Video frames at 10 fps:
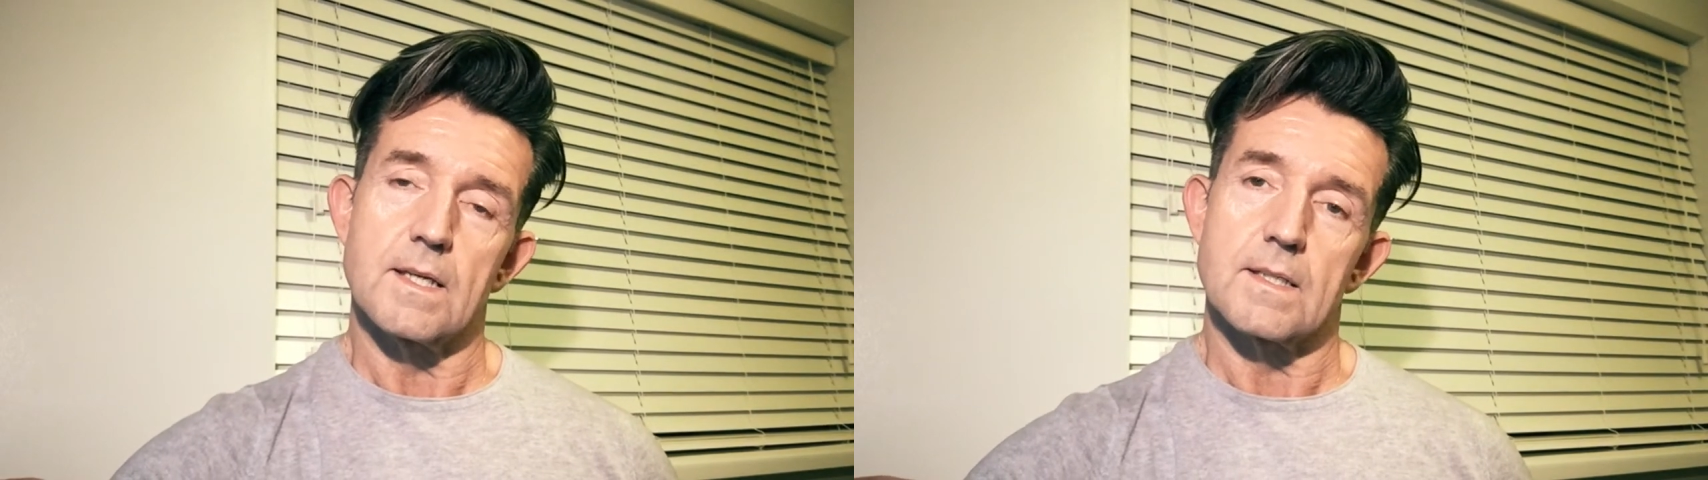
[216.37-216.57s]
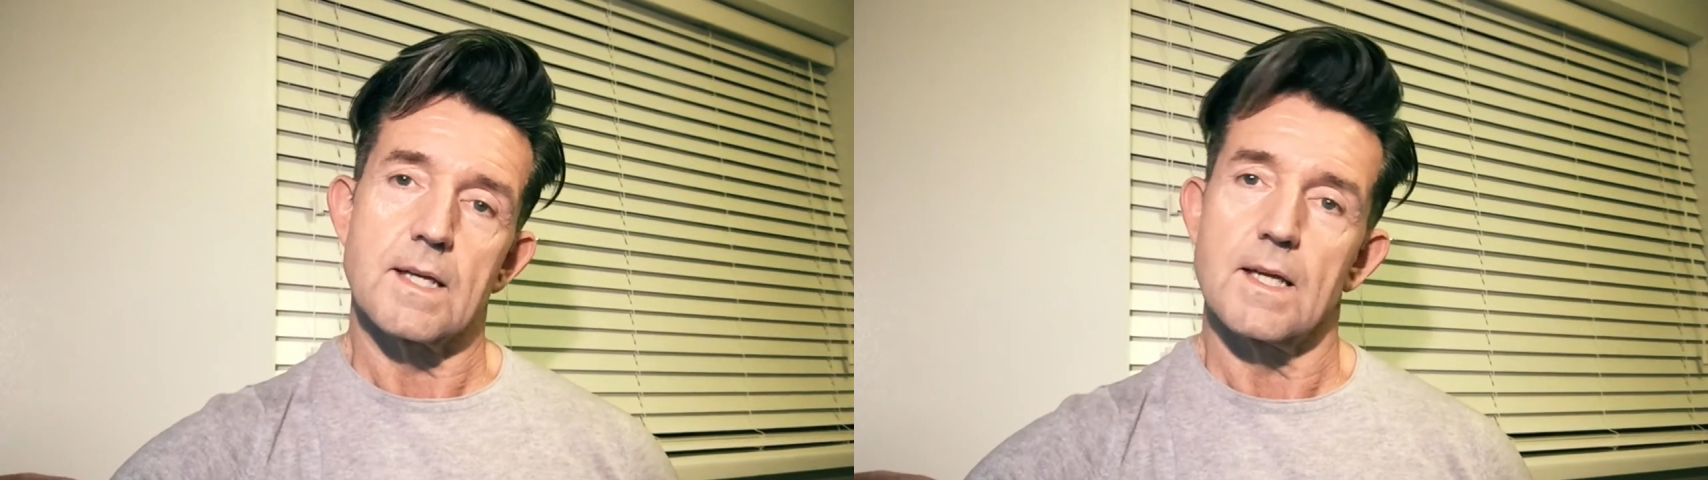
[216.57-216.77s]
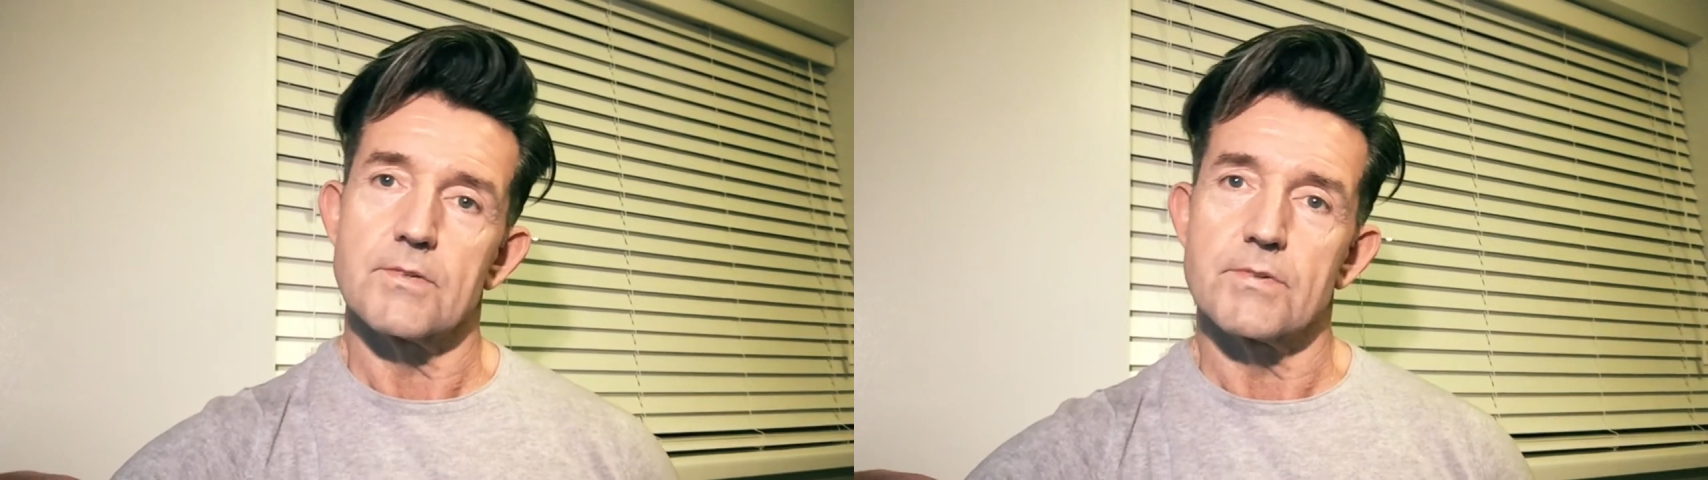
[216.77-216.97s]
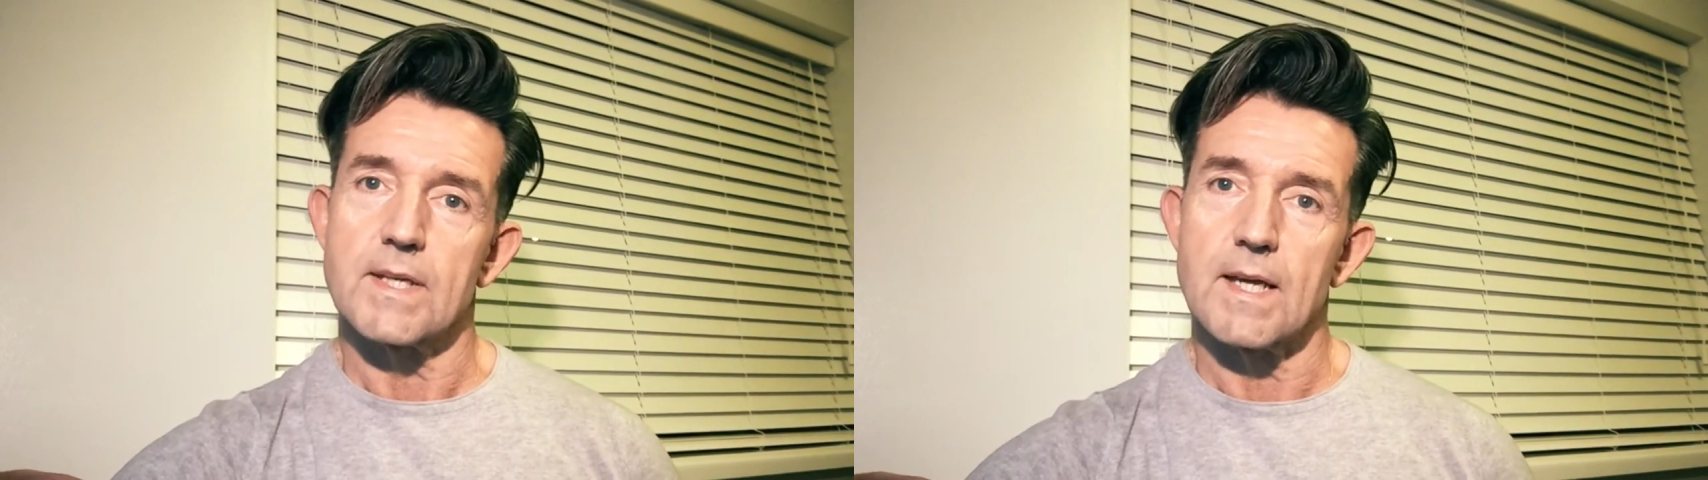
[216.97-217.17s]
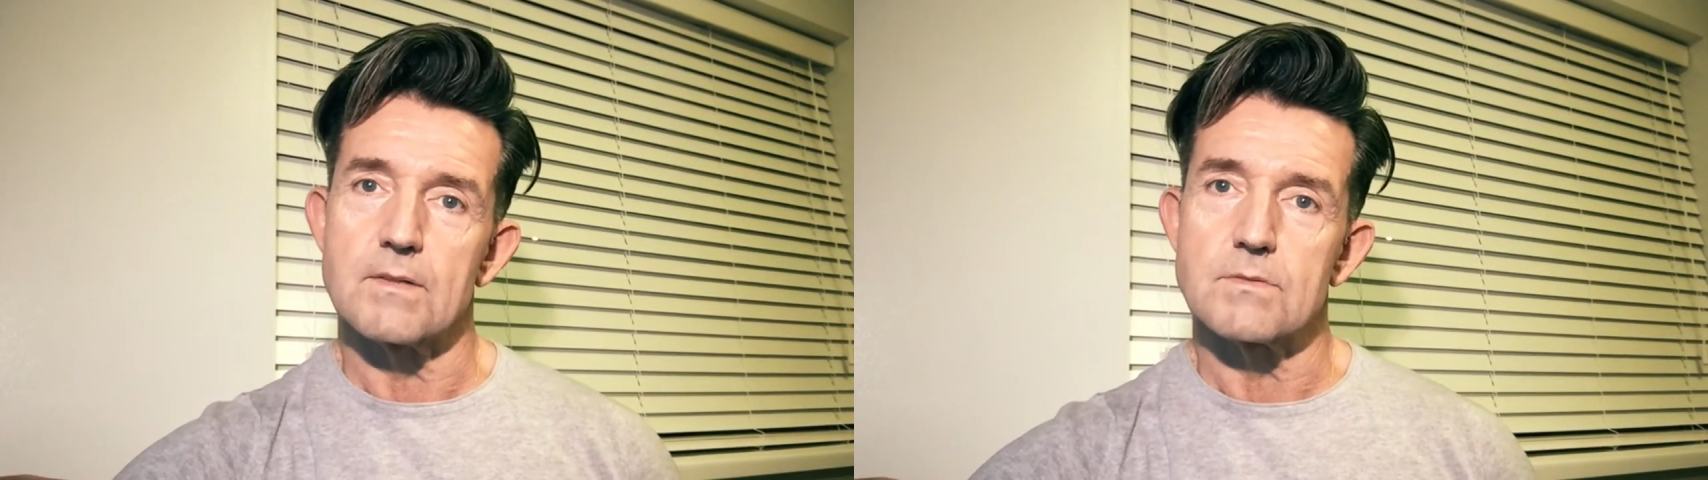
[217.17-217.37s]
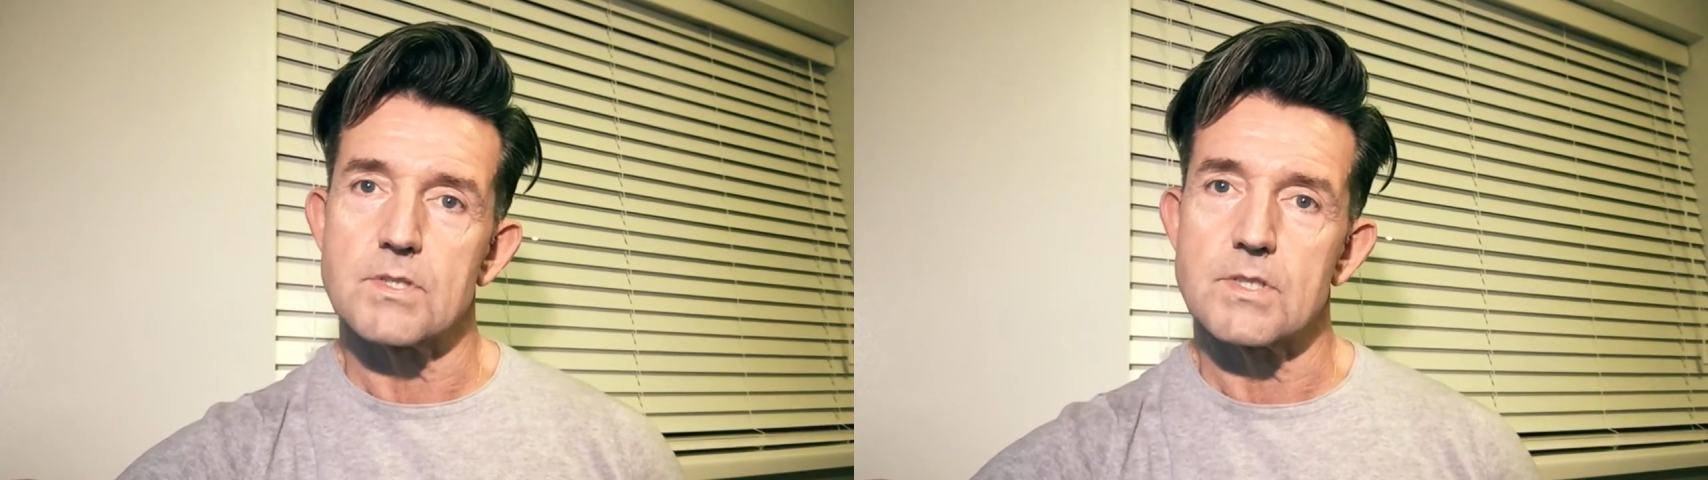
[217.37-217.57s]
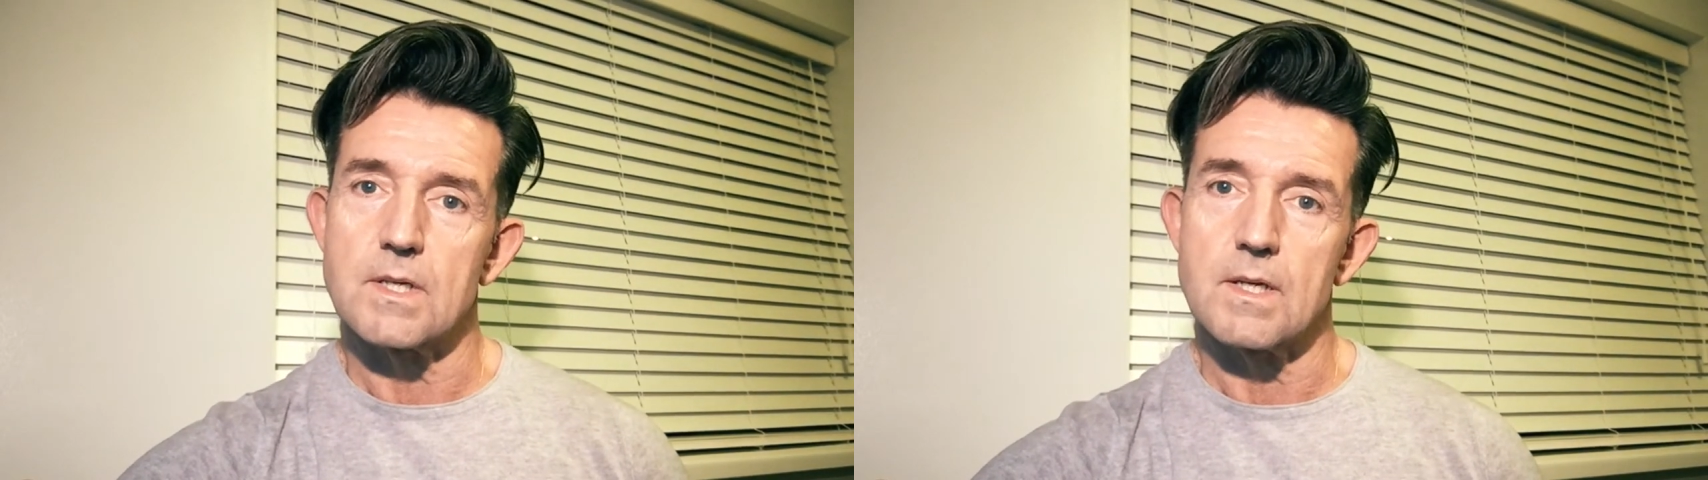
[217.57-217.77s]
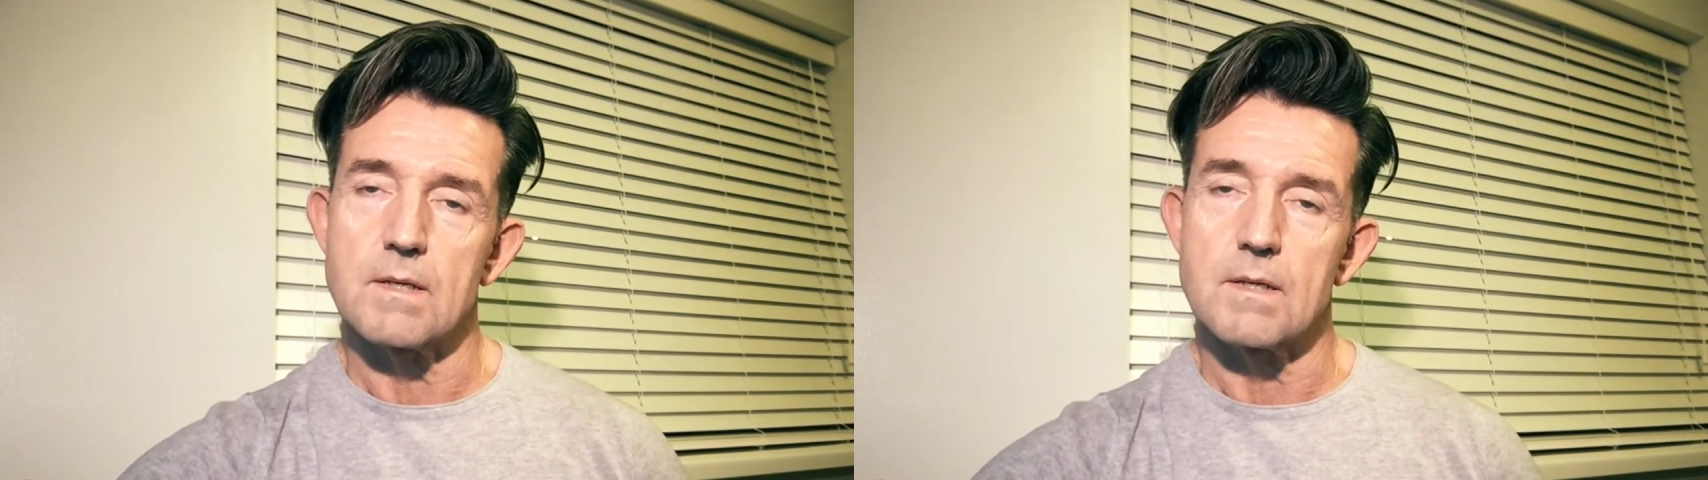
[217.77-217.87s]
I calorie count